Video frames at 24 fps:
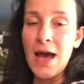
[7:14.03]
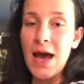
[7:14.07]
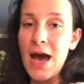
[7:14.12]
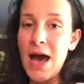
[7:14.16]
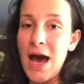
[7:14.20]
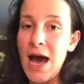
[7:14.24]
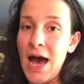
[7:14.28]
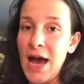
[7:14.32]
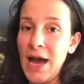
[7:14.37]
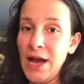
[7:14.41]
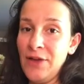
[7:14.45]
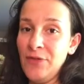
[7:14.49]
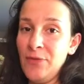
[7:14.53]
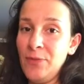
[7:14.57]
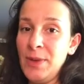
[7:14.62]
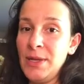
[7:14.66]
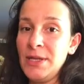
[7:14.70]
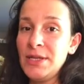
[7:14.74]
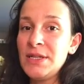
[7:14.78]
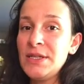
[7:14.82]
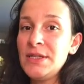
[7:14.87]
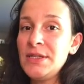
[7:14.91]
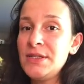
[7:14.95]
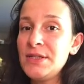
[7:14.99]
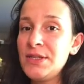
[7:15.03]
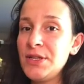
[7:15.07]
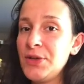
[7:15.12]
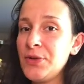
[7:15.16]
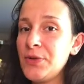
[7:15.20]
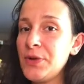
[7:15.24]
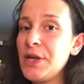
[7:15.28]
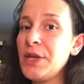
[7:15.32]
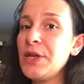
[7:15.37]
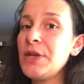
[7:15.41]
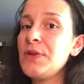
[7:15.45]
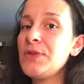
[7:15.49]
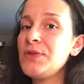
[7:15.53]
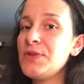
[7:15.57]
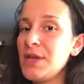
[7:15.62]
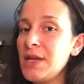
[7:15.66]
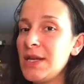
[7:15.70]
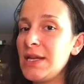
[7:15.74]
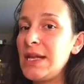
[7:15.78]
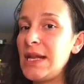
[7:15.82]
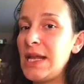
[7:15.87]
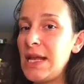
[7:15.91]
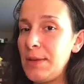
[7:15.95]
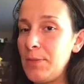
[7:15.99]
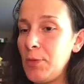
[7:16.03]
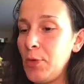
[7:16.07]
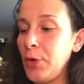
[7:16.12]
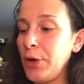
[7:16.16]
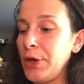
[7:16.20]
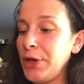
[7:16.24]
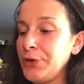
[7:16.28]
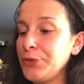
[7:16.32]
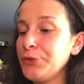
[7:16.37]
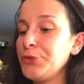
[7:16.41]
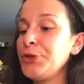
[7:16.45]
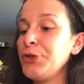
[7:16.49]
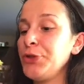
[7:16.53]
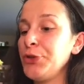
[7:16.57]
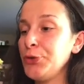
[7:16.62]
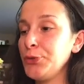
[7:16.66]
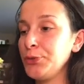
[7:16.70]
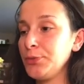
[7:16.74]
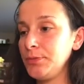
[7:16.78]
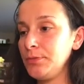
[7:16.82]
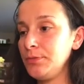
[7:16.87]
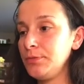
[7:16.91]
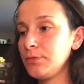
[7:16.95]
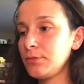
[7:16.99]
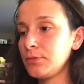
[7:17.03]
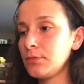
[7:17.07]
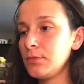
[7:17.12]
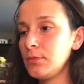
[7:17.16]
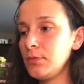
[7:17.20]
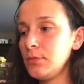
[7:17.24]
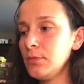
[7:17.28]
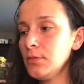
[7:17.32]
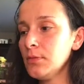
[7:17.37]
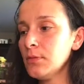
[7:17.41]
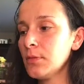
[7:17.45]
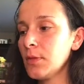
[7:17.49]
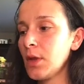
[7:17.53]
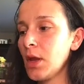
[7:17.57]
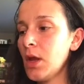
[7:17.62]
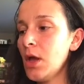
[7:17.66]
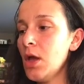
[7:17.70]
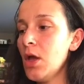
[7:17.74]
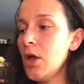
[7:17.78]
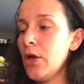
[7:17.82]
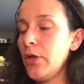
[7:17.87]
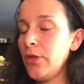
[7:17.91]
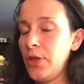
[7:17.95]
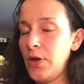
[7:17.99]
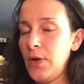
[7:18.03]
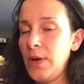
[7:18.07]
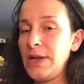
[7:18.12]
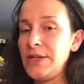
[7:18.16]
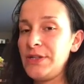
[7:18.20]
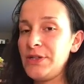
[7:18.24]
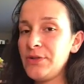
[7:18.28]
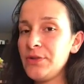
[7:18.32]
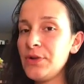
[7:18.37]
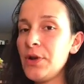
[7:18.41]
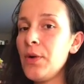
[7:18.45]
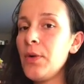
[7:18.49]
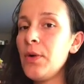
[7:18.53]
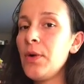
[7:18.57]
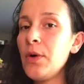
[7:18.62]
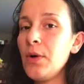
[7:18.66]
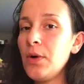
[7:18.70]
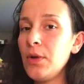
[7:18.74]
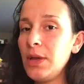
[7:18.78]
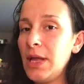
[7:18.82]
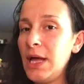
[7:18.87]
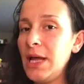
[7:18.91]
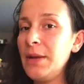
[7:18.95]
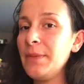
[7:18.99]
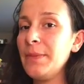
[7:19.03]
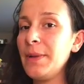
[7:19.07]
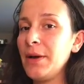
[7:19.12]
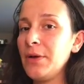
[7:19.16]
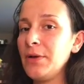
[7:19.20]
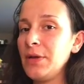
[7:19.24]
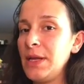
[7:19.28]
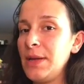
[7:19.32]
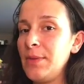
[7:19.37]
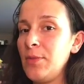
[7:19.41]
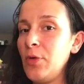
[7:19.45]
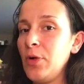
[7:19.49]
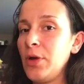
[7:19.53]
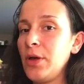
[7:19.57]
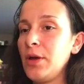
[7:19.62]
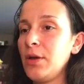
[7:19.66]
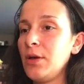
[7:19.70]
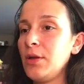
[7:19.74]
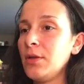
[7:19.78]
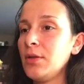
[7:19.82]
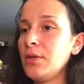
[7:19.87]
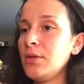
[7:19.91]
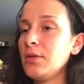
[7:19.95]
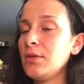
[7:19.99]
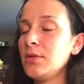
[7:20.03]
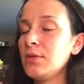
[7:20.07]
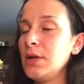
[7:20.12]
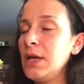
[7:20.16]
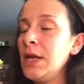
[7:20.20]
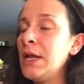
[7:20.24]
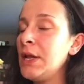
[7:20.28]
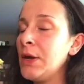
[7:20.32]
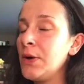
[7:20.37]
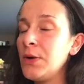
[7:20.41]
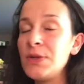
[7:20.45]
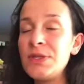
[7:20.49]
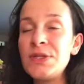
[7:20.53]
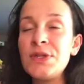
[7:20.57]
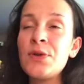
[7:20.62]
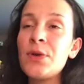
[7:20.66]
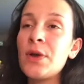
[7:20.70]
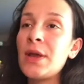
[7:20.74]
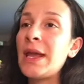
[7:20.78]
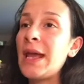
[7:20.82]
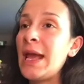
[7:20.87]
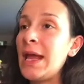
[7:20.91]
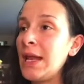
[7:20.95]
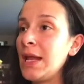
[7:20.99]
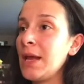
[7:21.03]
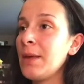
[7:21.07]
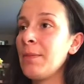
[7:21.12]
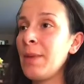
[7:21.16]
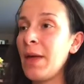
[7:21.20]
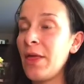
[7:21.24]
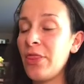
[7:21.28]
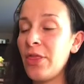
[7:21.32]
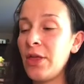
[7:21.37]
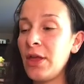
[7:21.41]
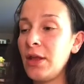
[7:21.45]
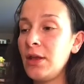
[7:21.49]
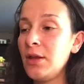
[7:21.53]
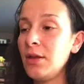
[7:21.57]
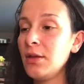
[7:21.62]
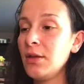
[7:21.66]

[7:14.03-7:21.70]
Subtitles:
I've been considering using neem oil too, though I don't know a whole lot about neem oil. I know it's an organic method.